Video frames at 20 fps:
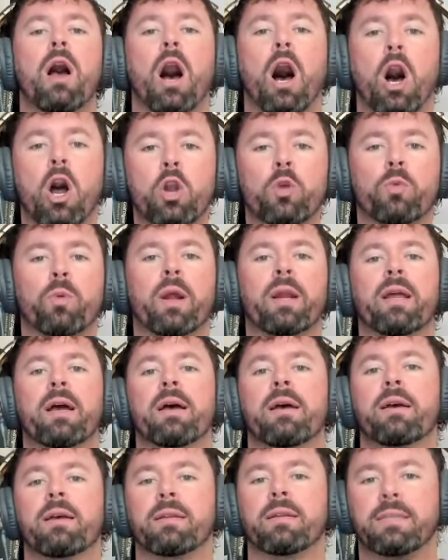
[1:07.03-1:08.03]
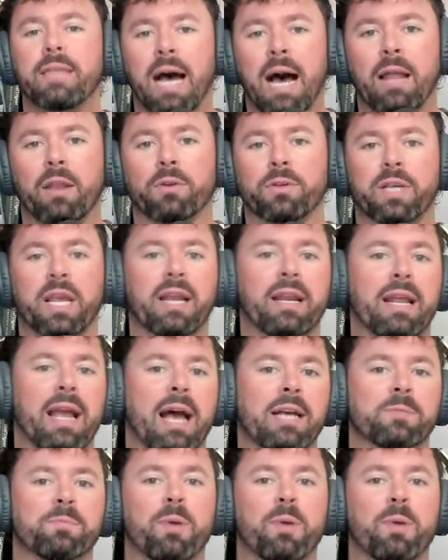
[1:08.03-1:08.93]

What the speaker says: Again, guys,